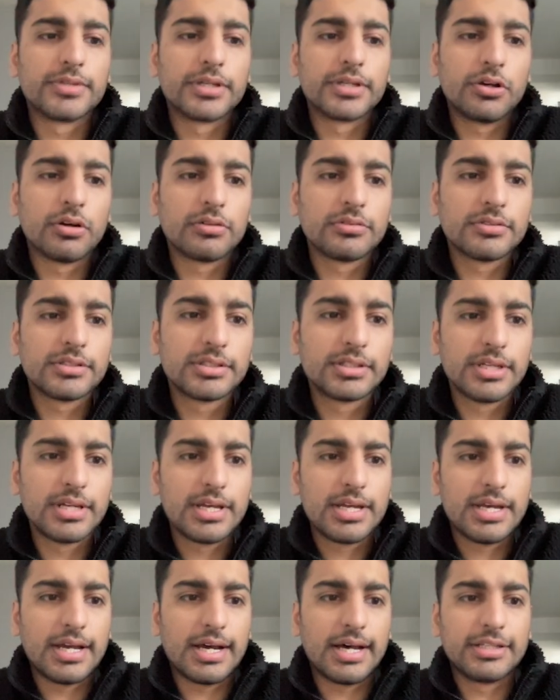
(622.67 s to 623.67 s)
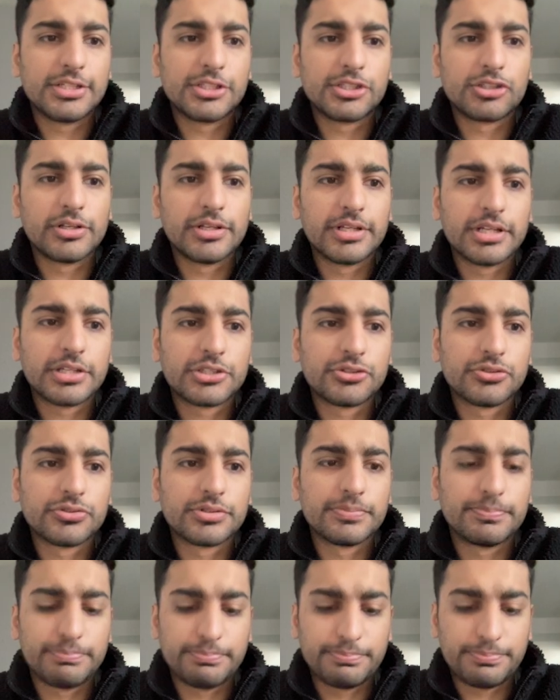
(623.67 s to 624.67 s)
and cons, and literally let's
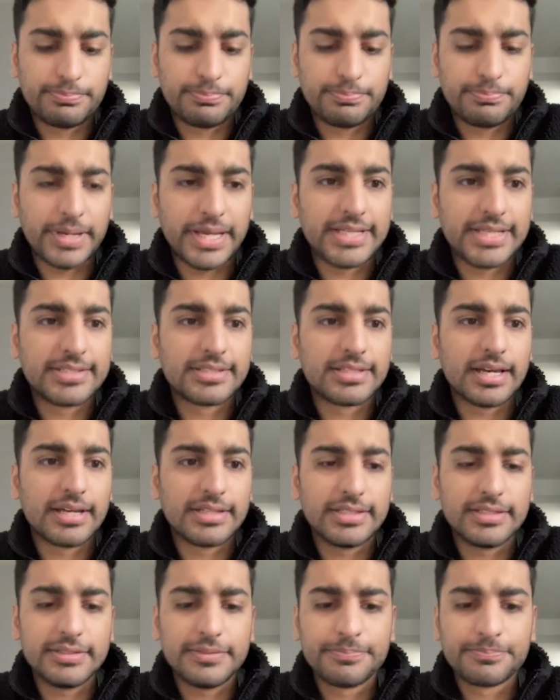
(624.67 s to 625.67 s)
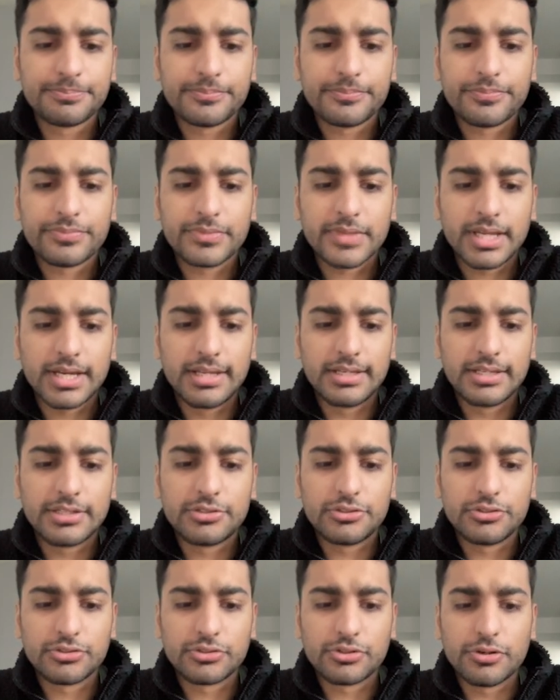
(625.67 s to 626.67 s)
just paste that in, and let's
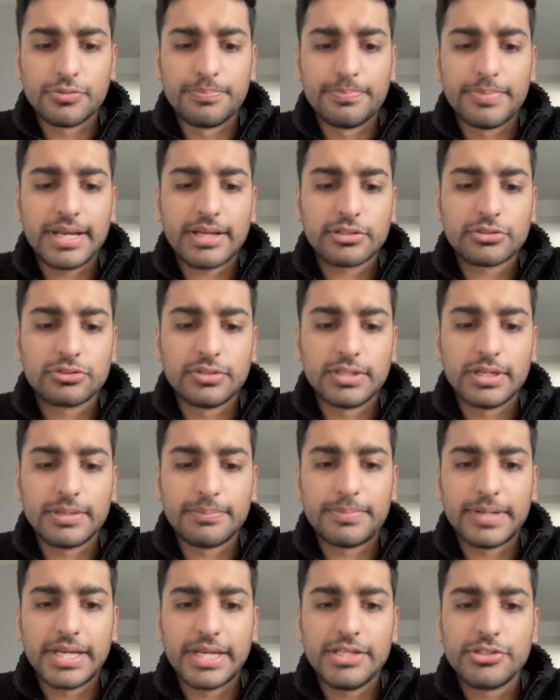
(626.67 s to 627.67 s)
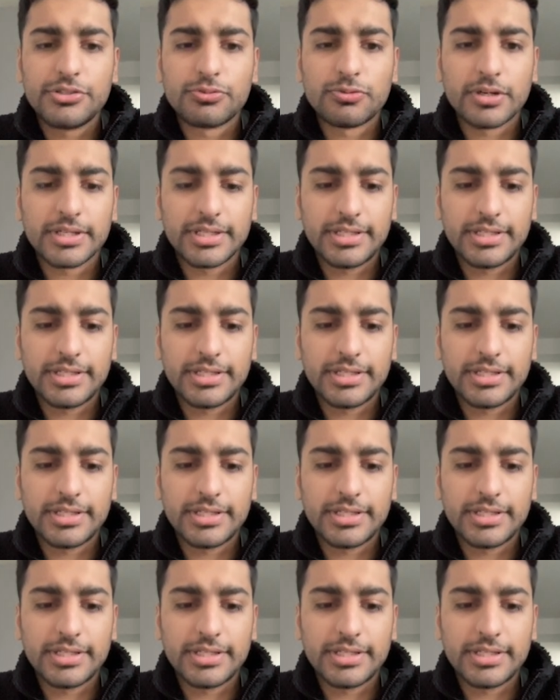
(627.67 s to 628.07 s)
just go back to that page right